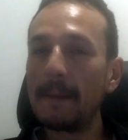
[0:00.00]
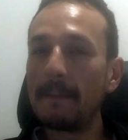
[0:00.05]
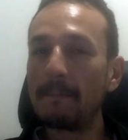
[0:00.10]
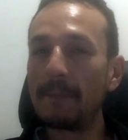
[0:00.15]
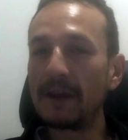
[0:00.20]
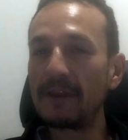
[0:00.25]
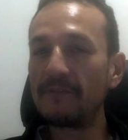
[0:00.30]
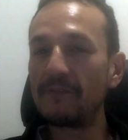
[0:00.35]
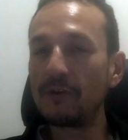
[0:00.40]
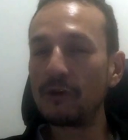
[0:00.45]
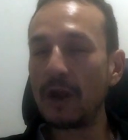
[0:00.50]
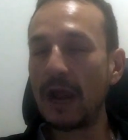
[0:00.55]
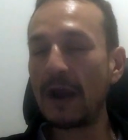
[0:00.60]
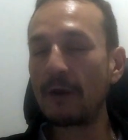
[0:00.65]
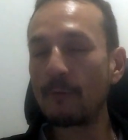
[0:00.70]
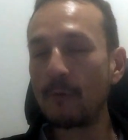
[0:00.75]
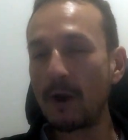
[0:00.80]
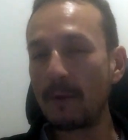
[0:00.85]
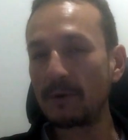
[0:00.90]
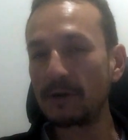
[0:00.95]
But if you're
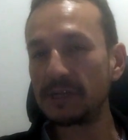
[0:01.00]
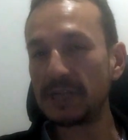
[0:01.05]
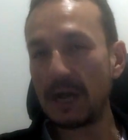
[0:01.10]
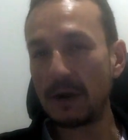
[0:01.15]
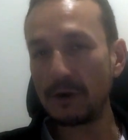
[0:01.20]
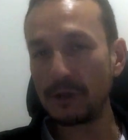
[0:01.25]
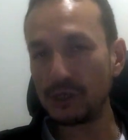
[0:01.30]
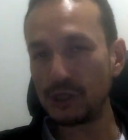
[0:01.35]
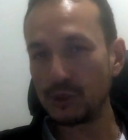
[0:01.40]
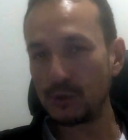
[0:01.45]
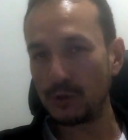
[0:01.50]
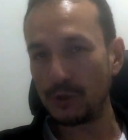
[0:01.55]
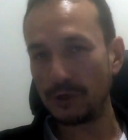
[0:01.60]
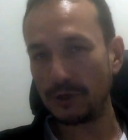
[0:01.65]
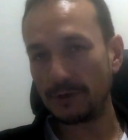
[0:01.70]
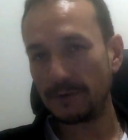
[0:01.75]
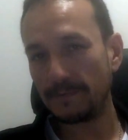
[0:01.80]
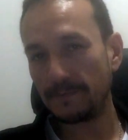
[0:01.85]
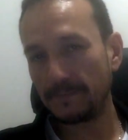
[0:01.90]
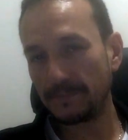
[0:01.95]
not Robert Downey
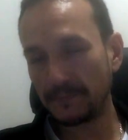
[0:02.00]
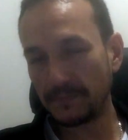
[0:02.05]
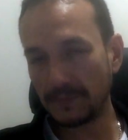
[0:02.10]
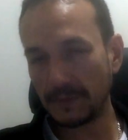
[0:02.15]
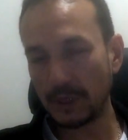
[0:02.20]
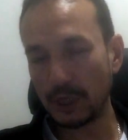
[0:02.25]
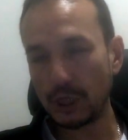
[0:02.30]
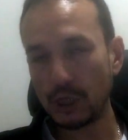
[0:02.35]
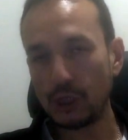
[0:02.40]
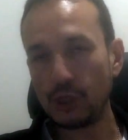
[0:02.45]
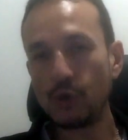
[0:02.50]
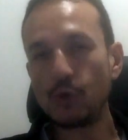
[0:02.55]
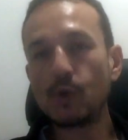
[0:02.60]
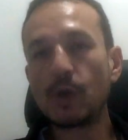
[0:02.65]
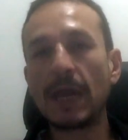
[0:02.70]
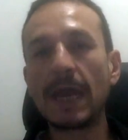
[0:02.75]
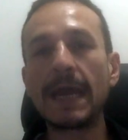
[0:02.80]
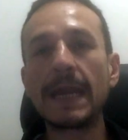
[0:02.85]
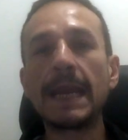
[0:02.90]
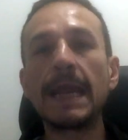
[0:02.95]
Junior, you
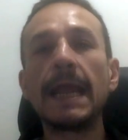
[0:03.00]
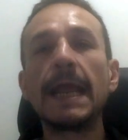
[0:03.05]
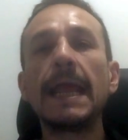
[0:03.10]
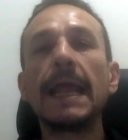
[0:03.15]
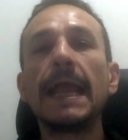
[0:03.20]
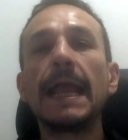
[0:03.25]
can